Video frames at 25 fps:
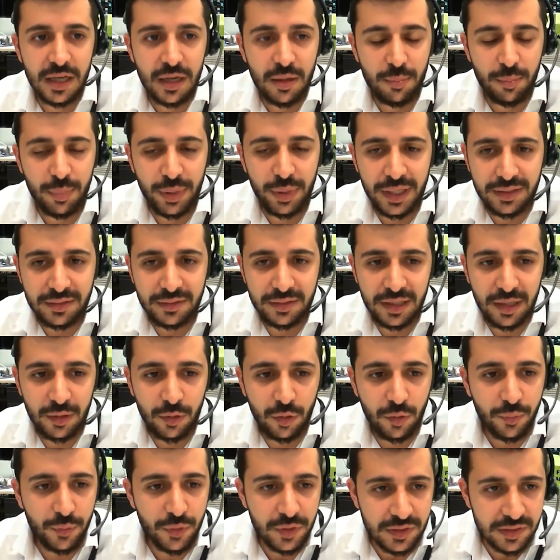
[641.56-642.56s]
but
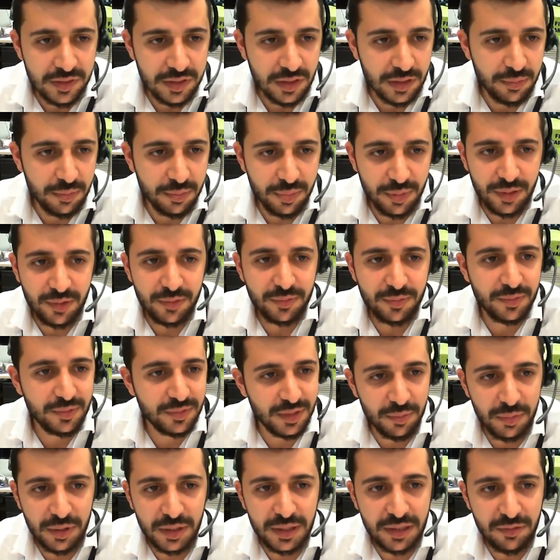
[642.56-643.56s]
obviously
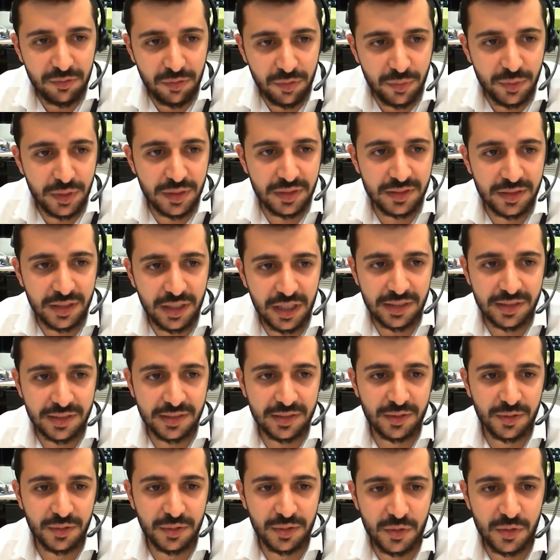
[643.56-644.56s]
something that we've discussed
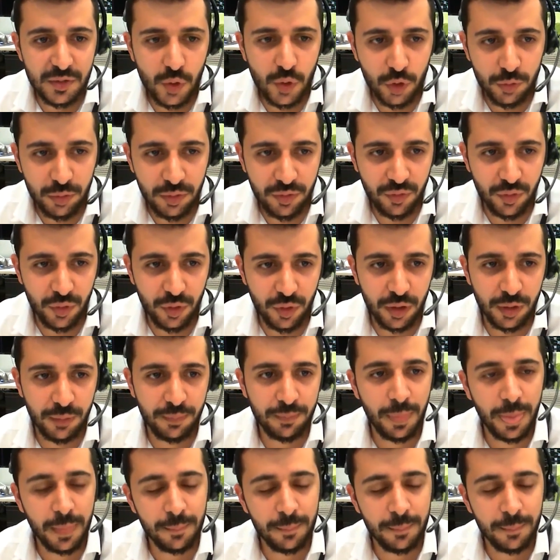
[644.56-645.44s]
on this call before.